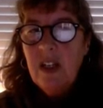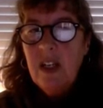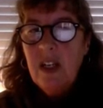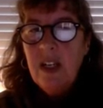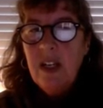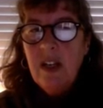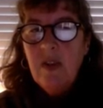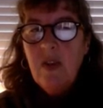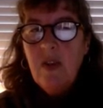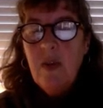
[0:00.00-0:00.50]

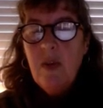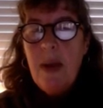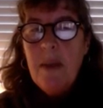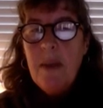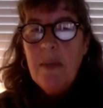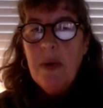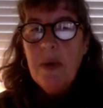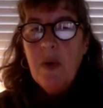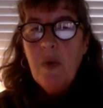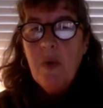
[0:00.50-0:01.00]

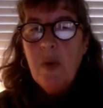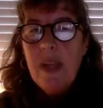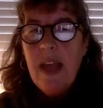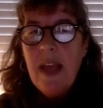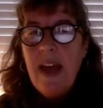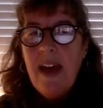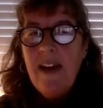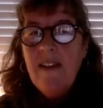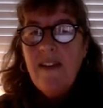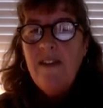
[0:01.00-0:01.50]
Remember, we
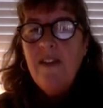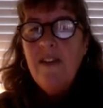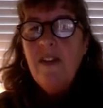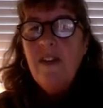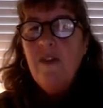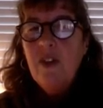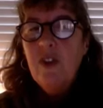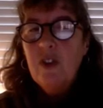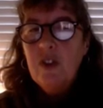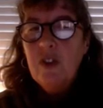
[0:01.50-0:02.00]
have
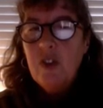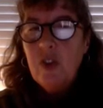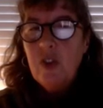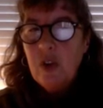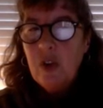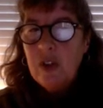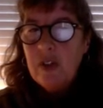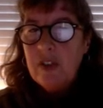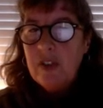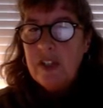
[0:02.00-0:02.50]
first
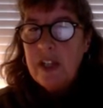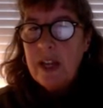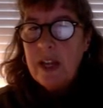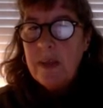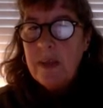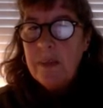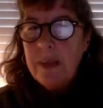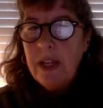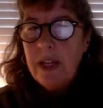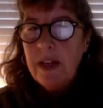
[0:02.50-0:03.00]
order
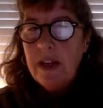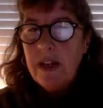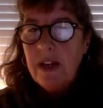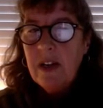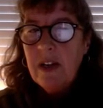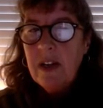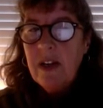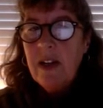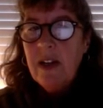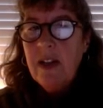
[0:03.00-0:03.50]
shape
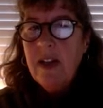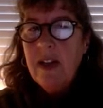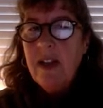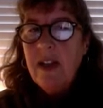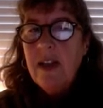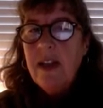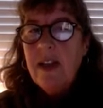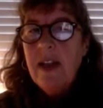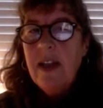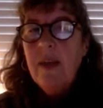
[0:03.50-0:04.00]
here,
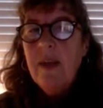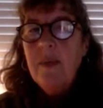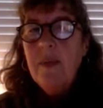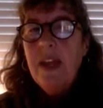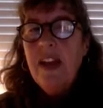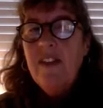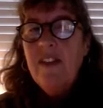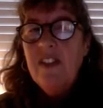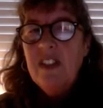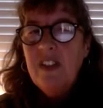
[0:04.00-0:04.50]
and we
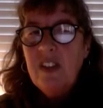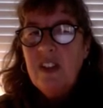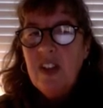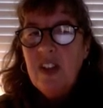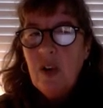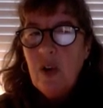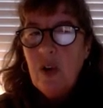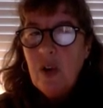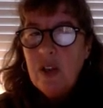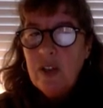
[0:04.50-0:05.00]
have a
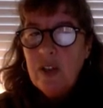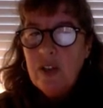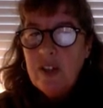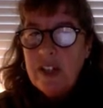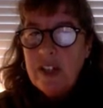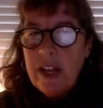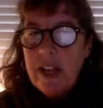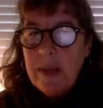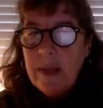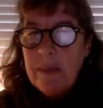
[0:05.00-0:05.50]
zero order
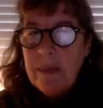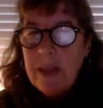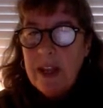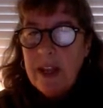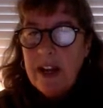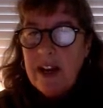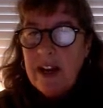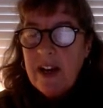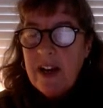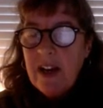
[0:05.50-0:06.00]
shape
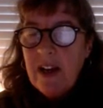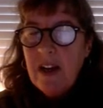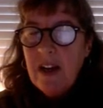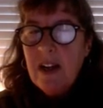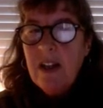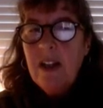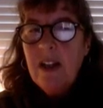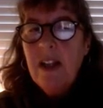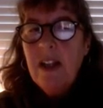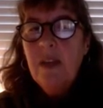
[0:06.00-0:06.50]
there,
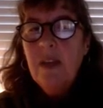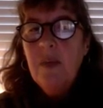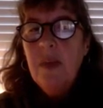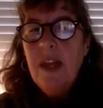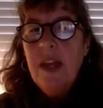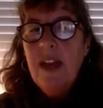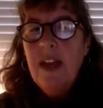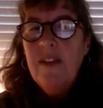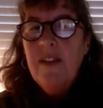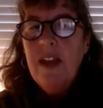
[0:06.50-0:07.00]
and then we
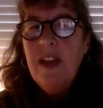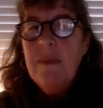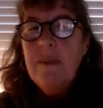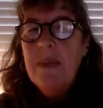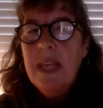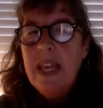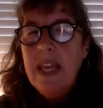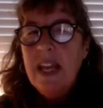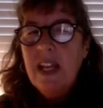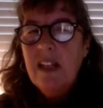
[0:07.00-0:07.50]
have that
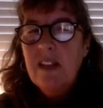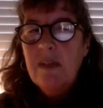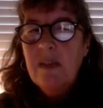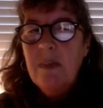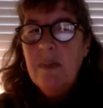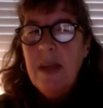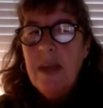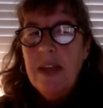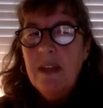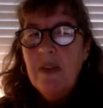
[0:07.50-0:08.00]

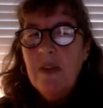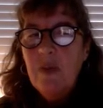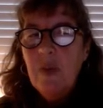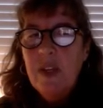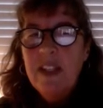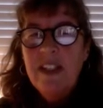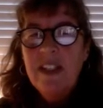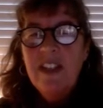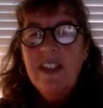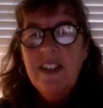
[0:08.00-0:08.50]
Michaelis-Menten
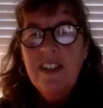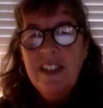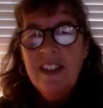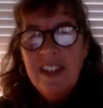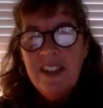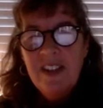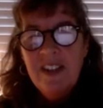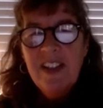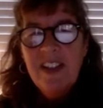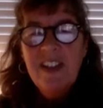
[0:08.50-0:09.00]
region.
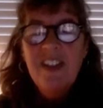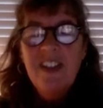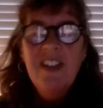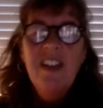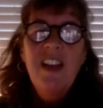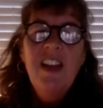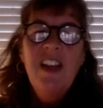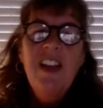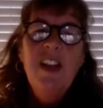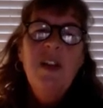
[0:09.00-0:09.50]
Here it's
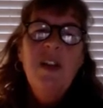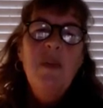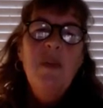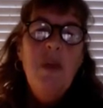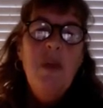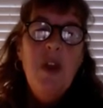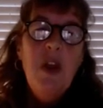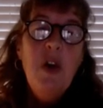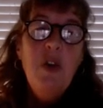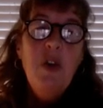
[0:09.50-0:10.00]

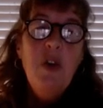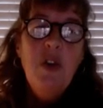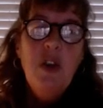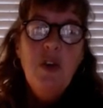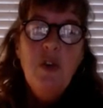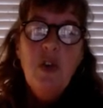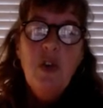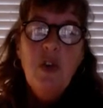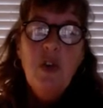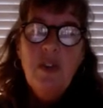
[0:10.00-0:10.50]
no
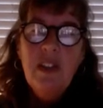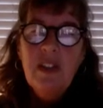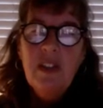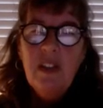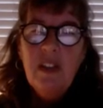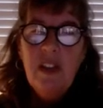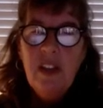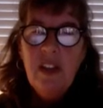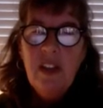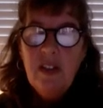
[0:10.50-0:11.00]
growth. It's
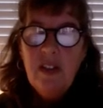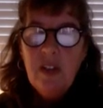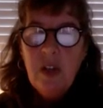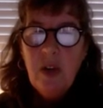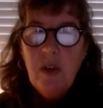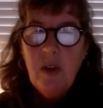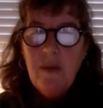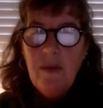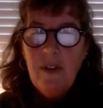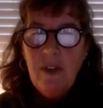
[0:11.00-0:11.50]
another
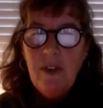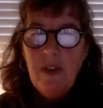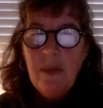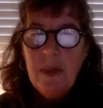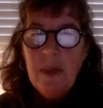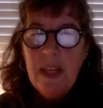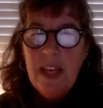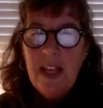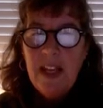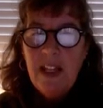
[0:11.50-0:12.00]
term for the
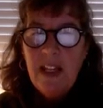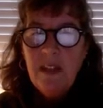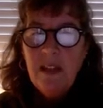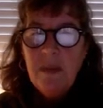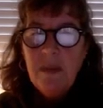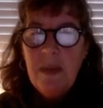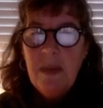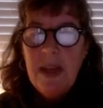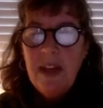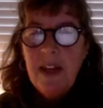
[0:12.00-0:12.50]

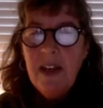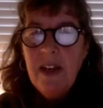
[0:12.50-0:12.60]
Michaelis-Menten.